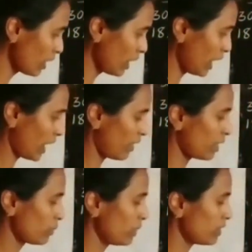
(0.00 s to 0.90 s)
100
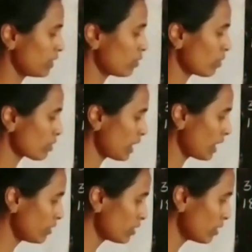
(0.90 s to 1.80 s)
place is also
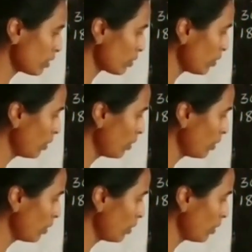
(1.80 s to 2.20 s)
having 0,